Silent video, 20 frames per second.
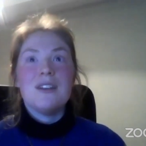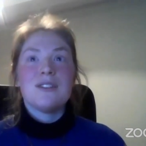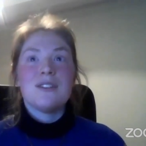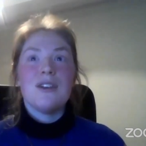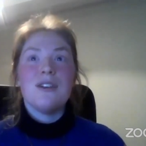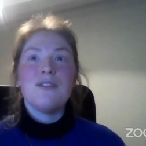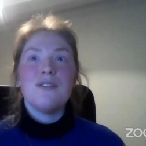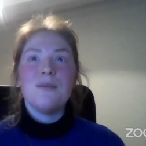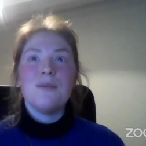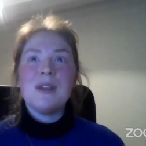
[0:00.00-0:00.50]

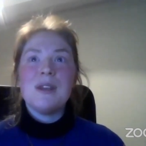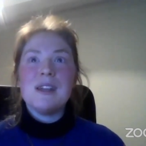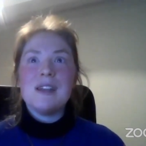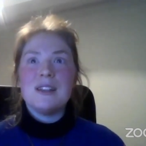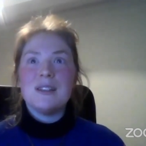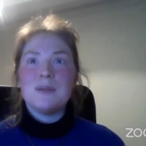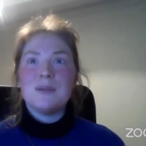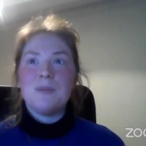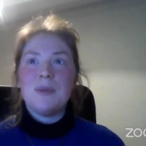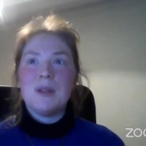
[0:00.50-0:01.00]
So for me,
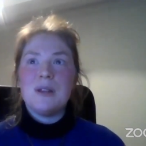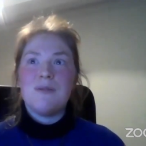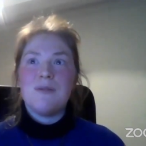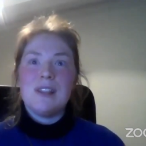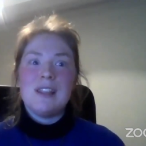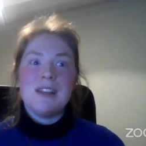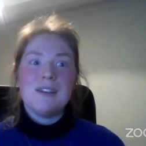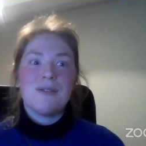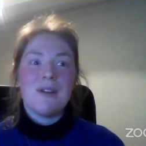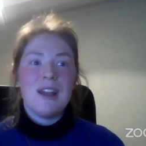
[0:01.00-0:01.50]
it's been
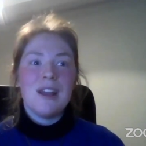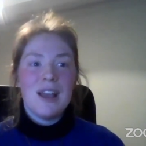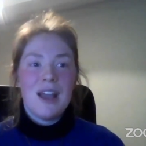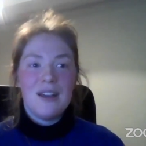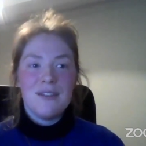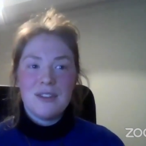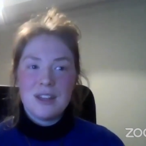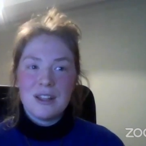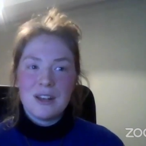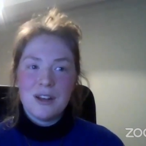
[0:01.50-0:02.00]
really great
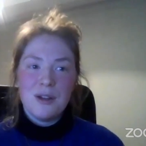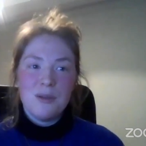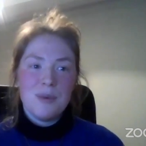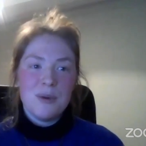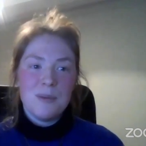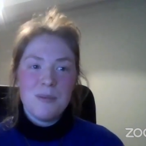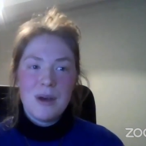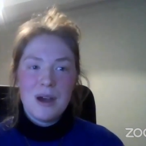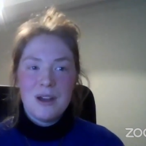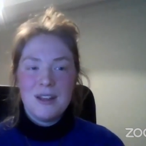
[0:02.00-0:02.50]
having an
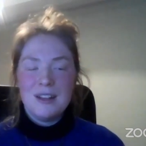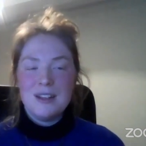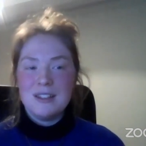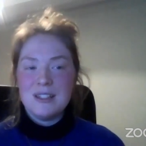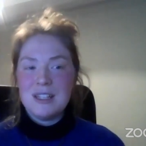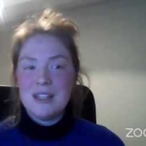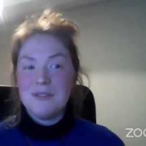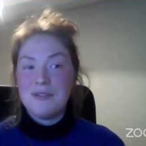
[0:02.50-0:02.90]
open mind.